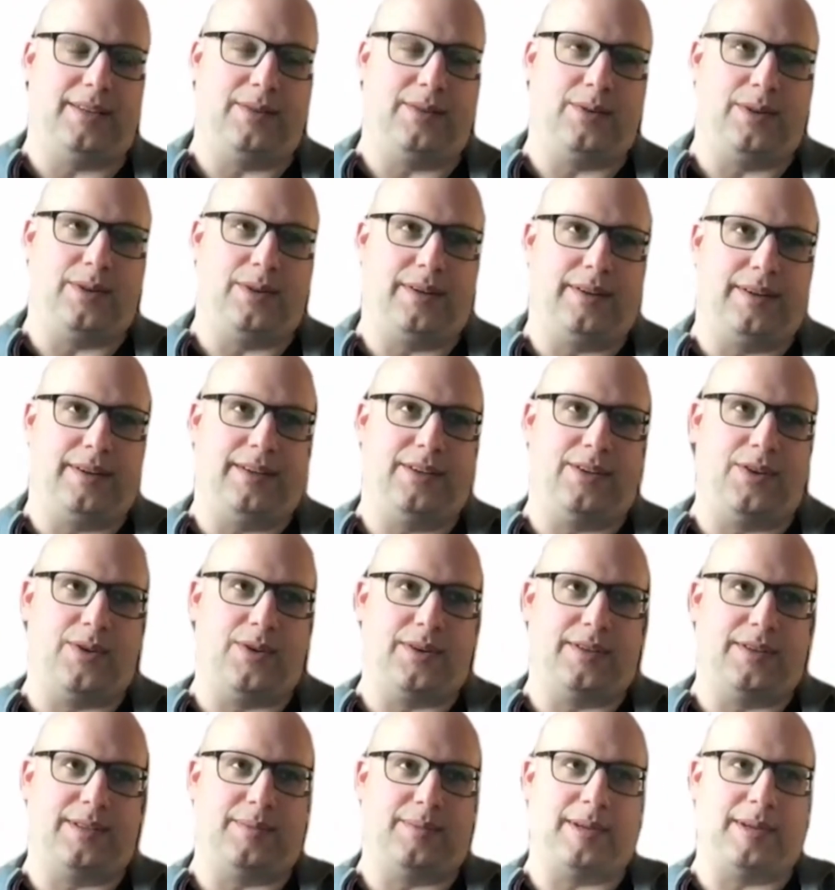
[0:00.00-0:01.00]
or
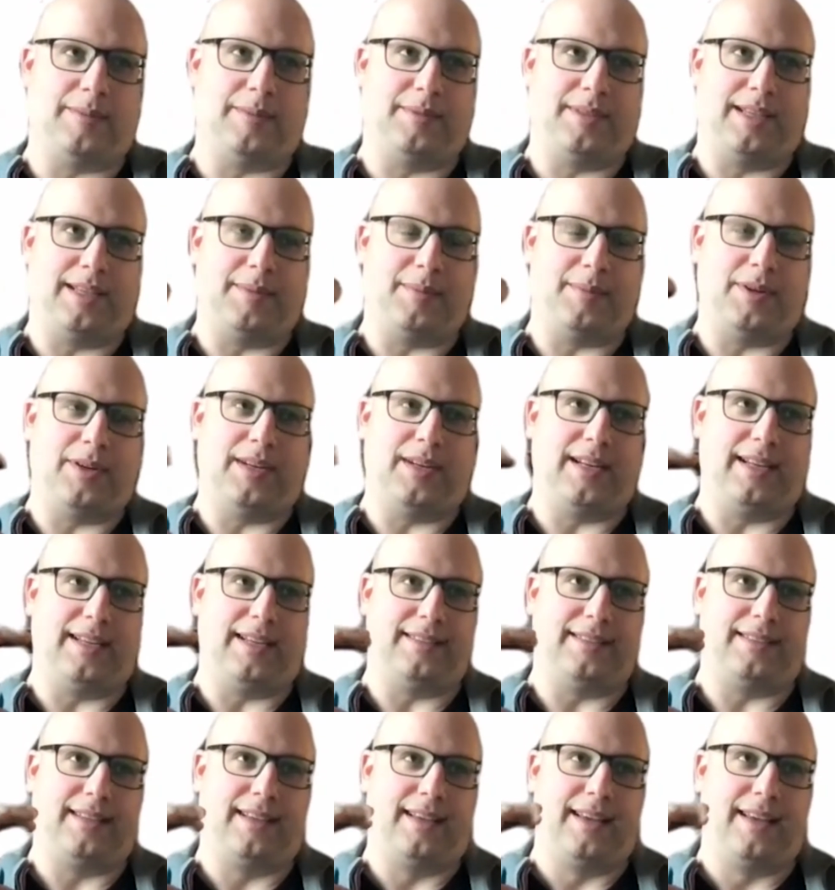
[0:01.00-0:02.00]
I sometimes think about it
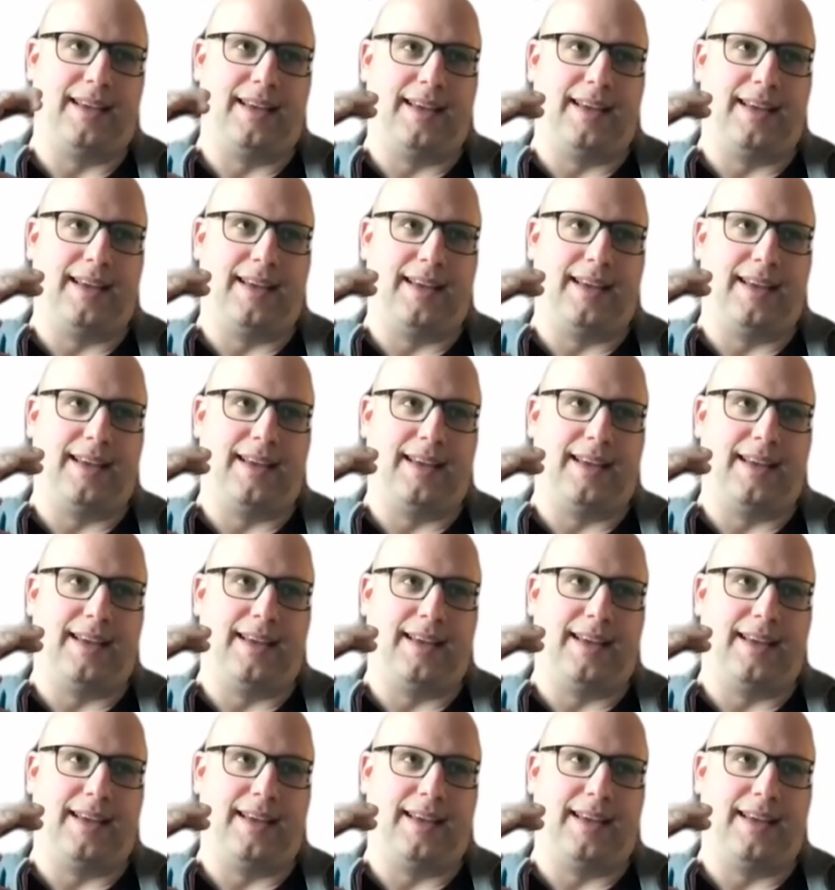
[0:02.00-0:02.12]
as